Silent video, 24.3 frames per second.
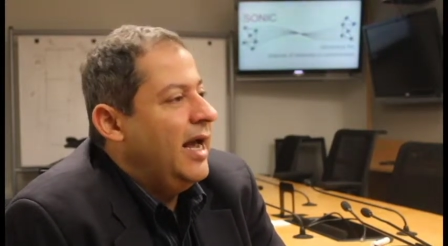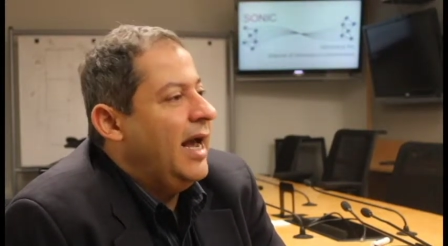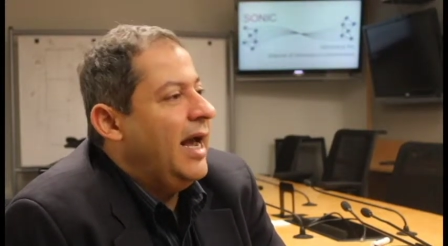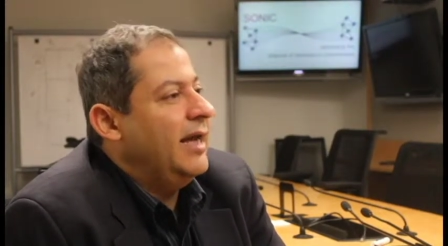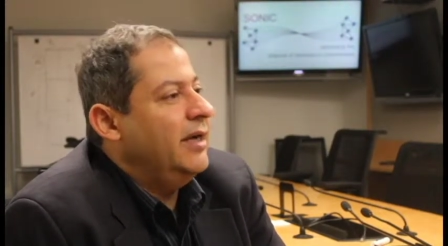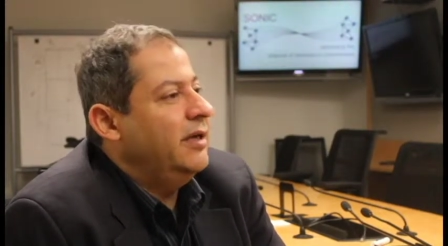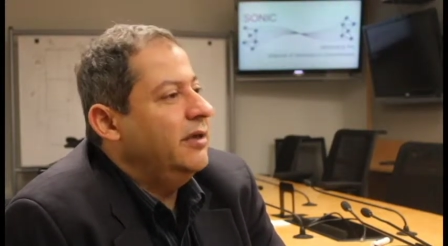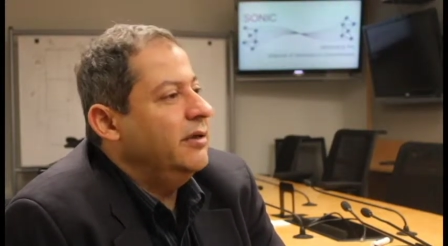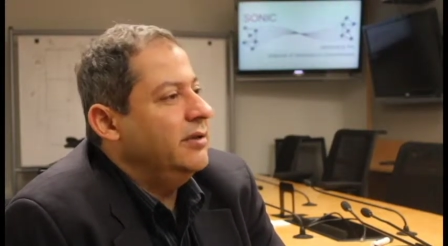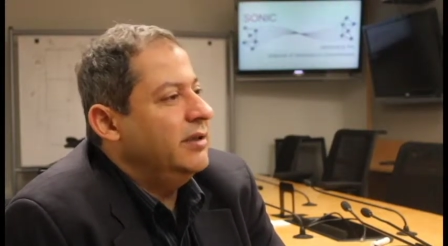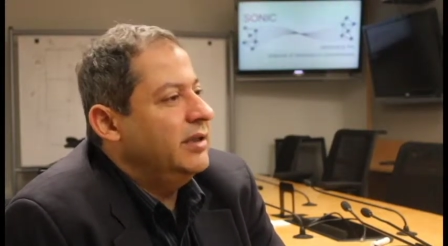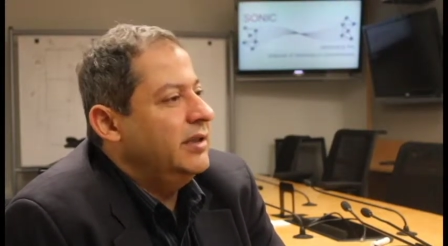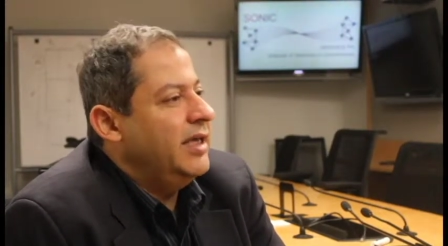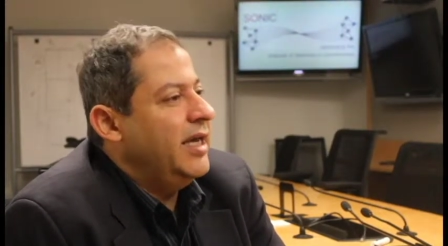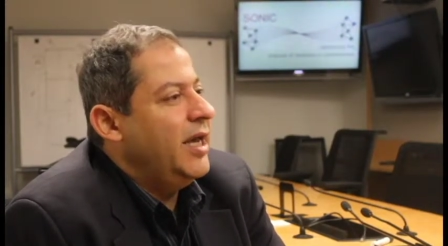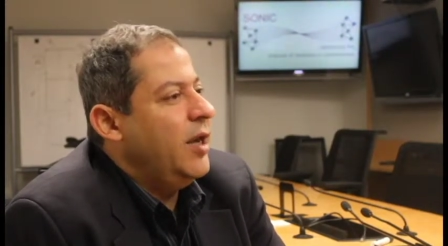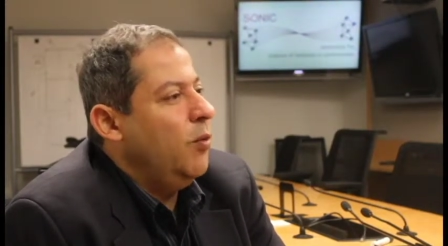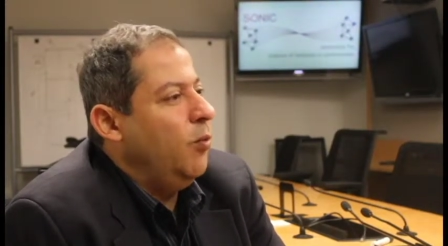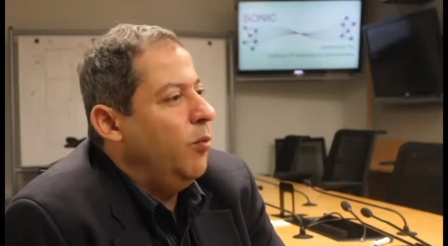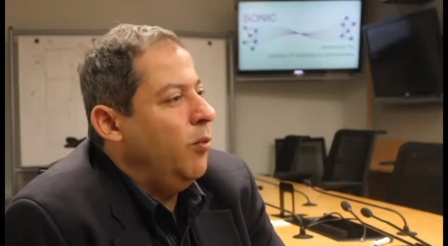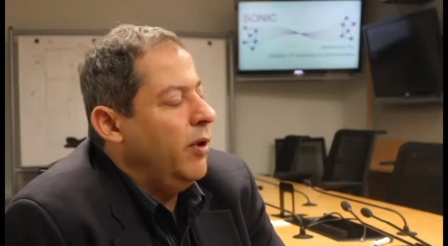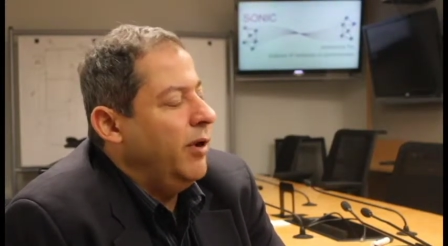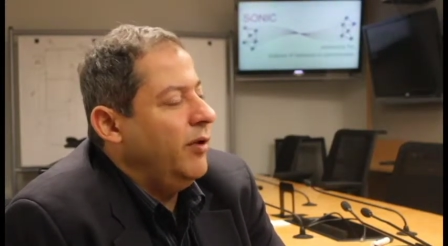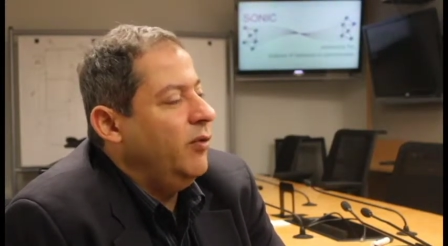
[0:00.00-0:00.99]
and to see
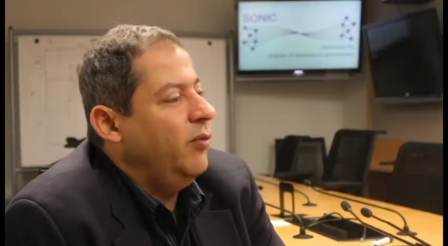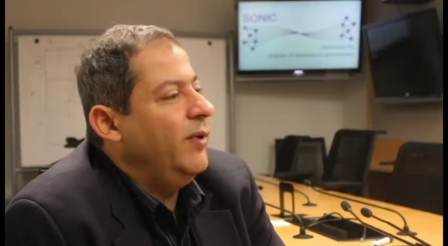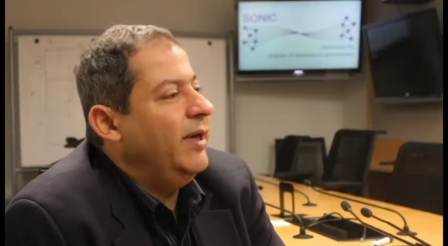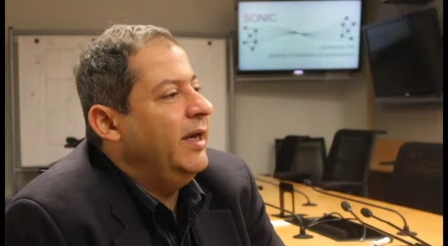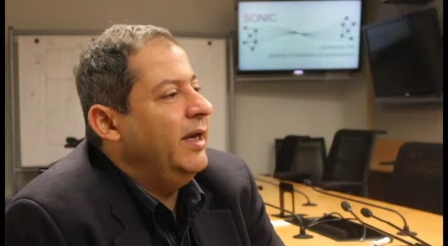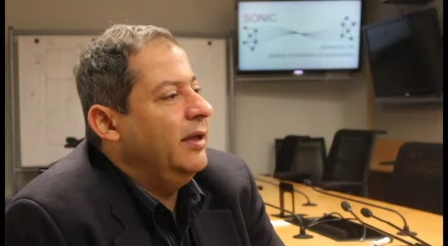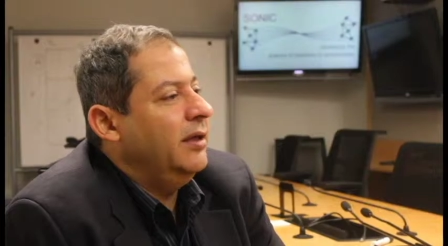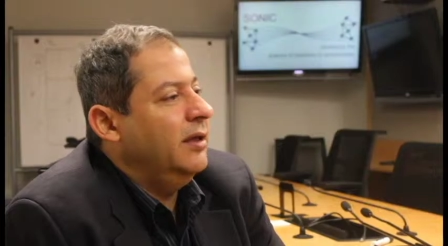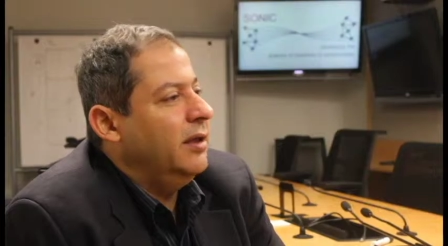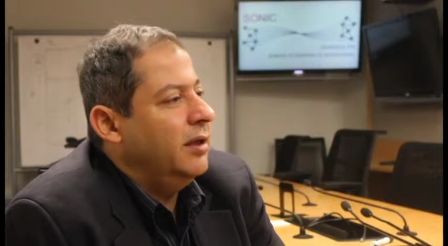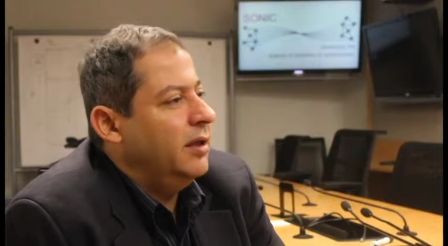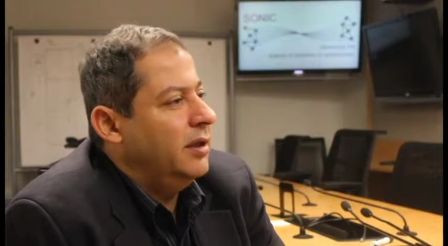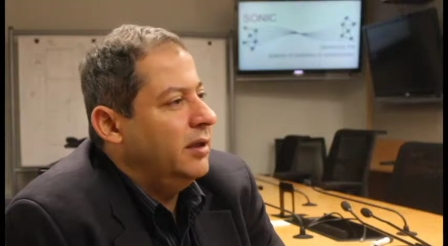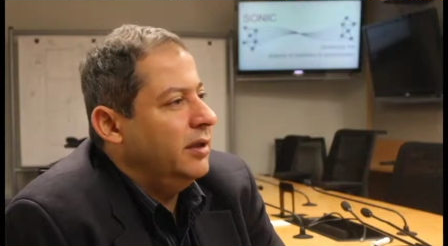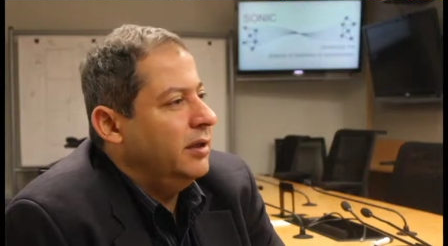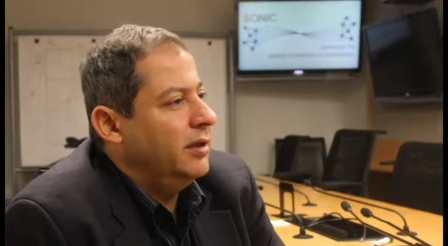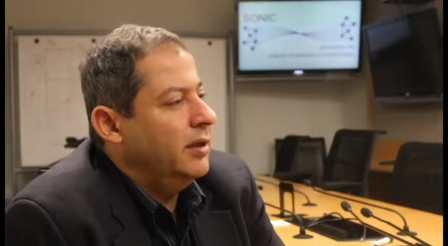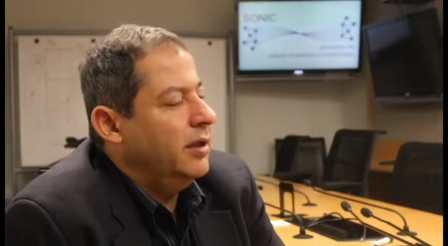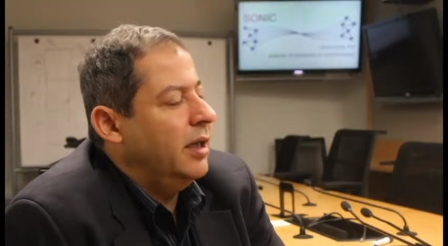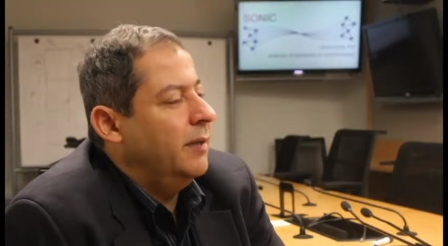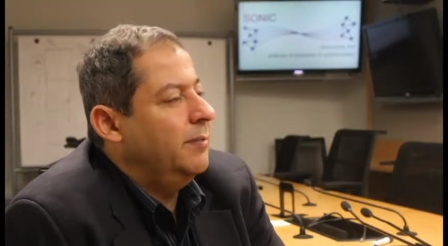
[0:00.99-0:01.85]
what we can learn